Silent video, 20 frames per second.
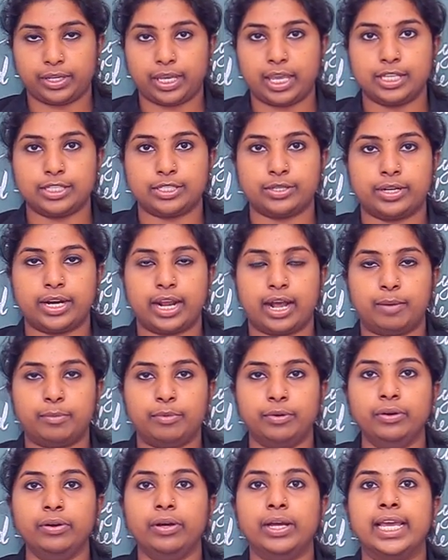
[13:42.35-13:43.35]
Okay, so
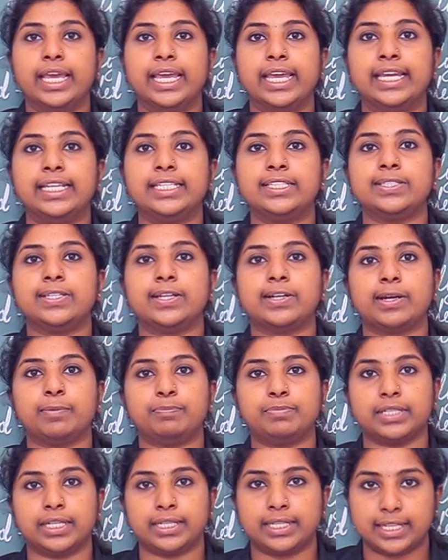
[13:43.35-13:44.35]
Ramu
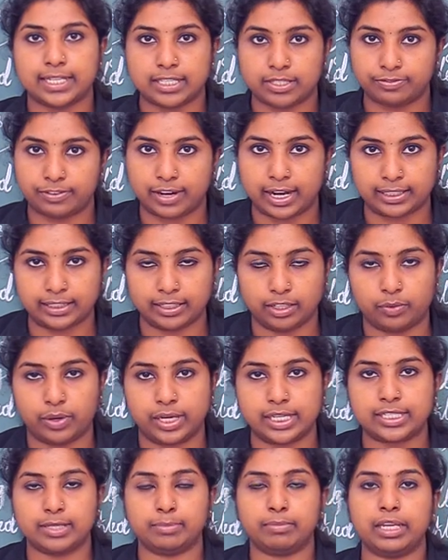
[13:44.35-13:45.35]
interrupted his father.
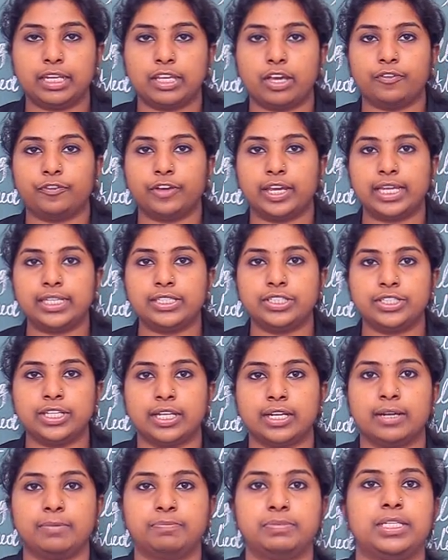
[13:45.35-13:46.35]
What is the meaning of
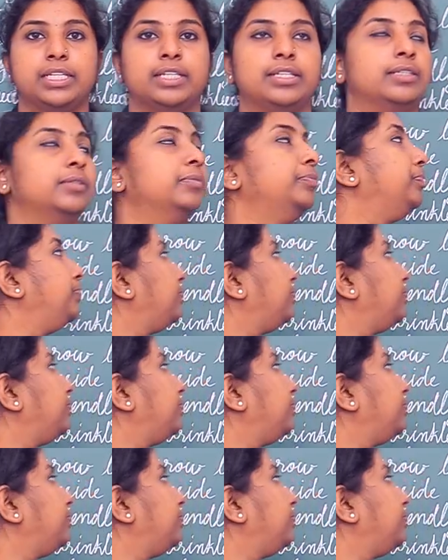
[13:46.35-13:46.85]
interrupted?